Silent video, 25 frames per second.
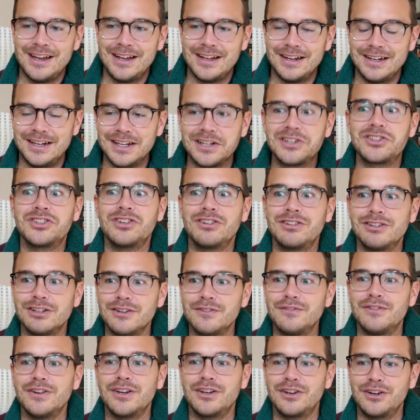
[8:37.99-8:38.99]
literal
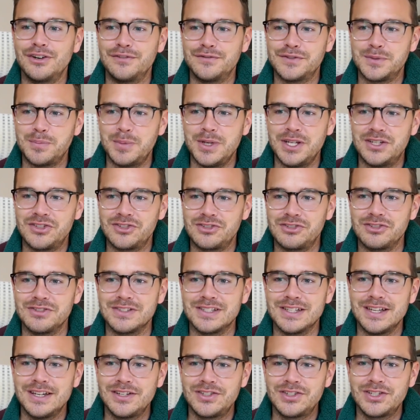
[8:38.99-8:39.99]
figure of speech
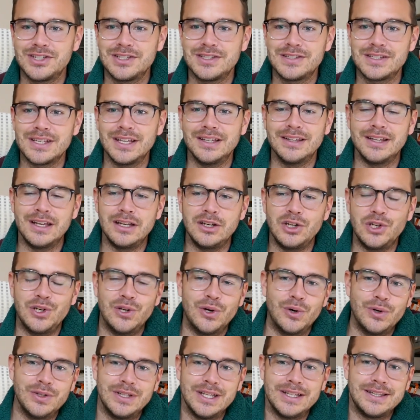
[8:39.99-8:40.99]
translations, and then you
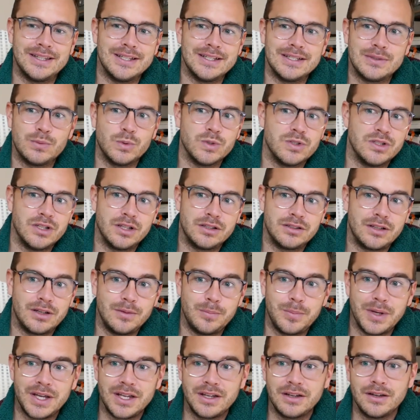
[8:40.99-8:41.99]
know that this was not
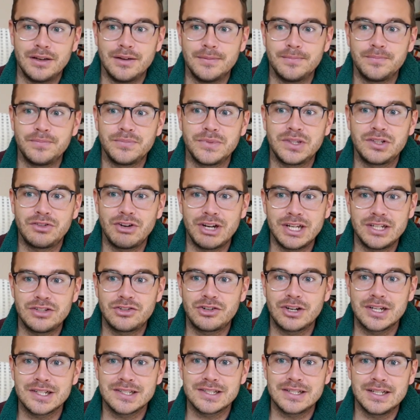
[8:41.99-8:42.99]
done by a trained
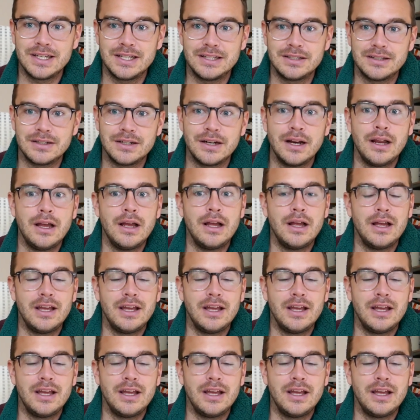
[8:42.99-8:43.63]
translator,